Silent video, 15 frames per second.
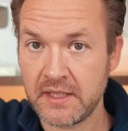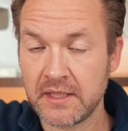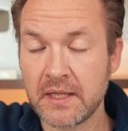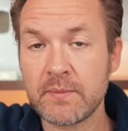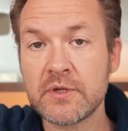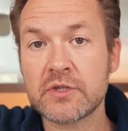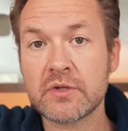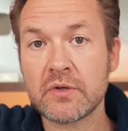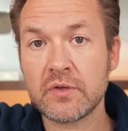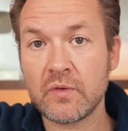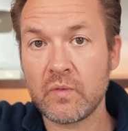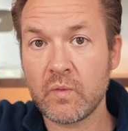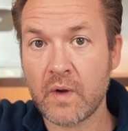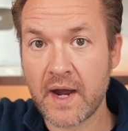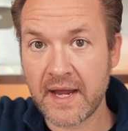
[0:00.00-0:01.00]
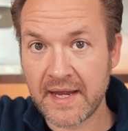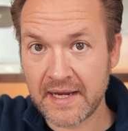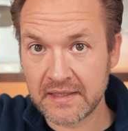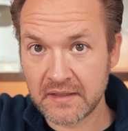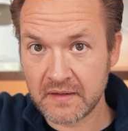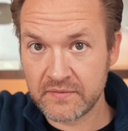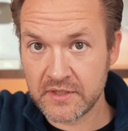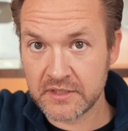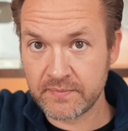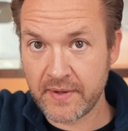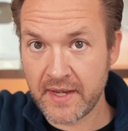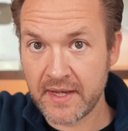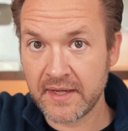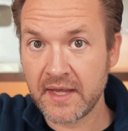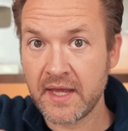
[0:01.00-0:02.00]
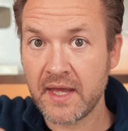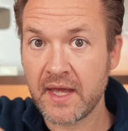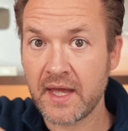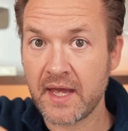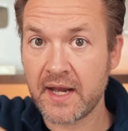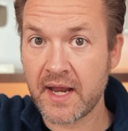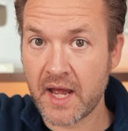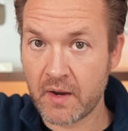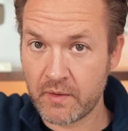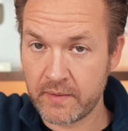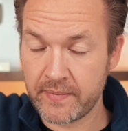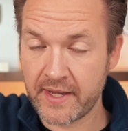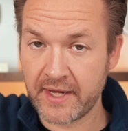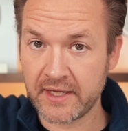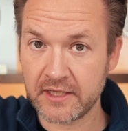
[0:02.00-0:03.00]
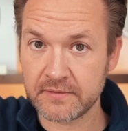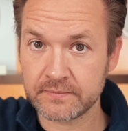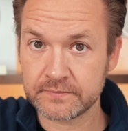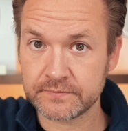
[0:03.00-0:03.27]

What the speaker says: Let me show you why I love this bag and how I pack it.